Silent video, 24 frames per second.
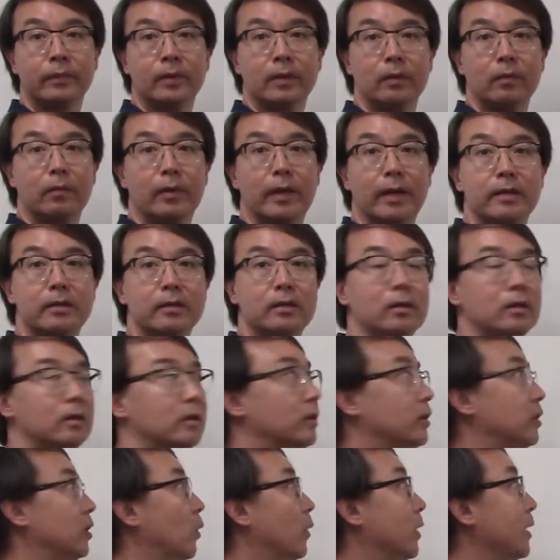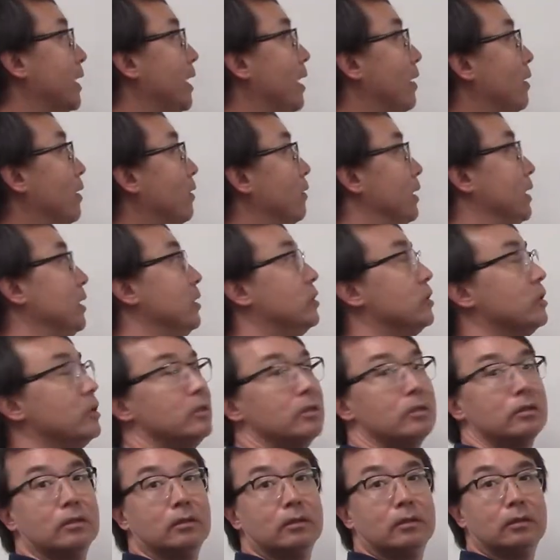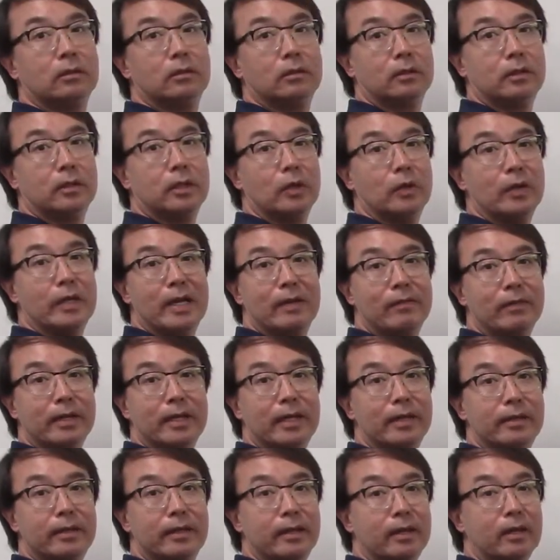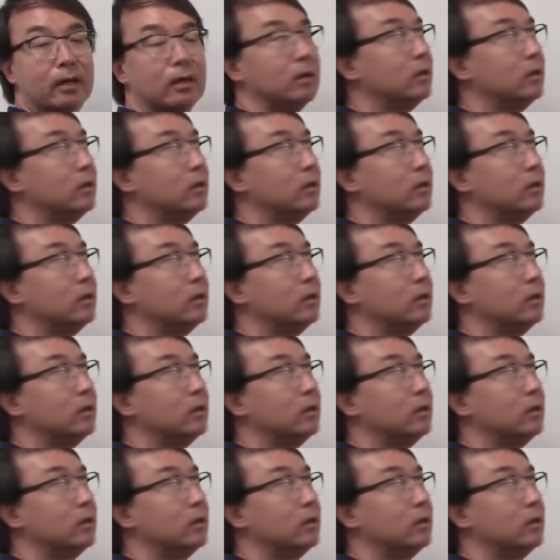Right? You don't want to count out inches. You would never get there.